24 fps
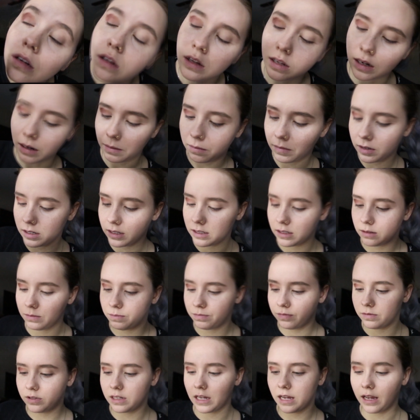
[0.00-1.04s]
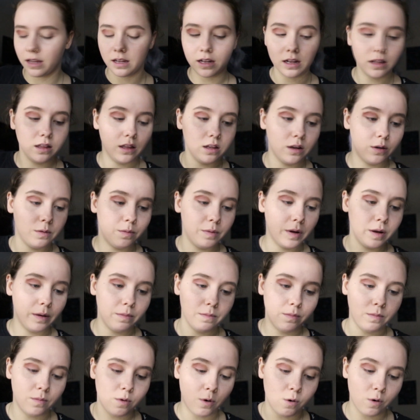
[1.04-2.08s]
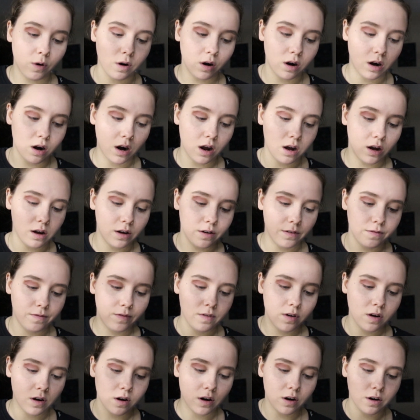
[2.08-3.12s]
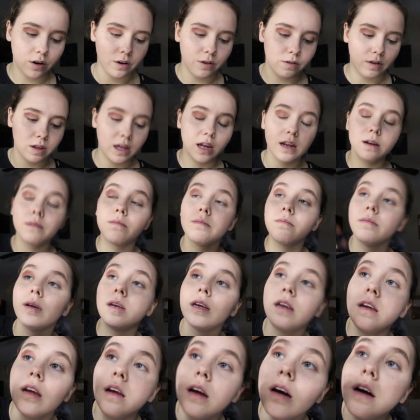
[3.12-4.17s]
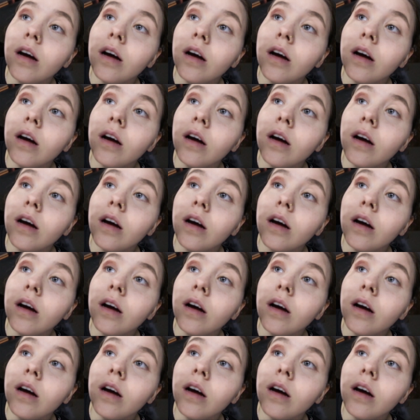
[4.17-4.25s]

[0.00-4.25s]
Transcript: And I'm gonna take a little bit more of, are you kidding me?